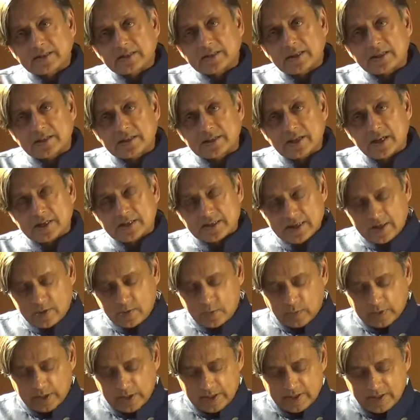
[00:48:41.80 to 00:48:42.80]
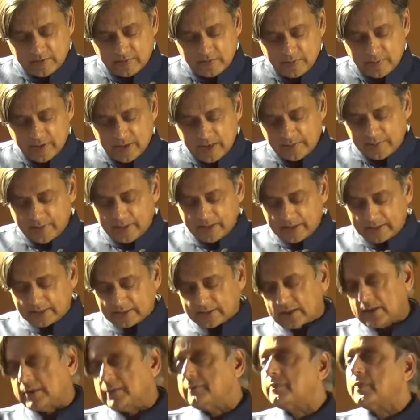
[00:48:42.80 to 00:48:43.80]
asserting quality of the
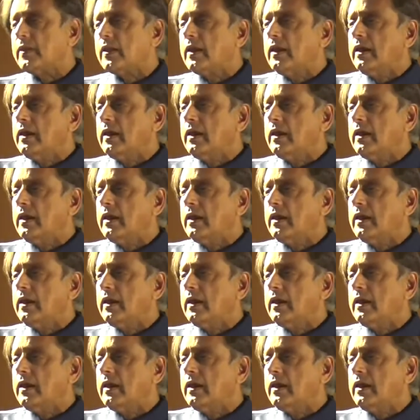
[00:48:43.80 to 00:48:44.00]
Mahabharata,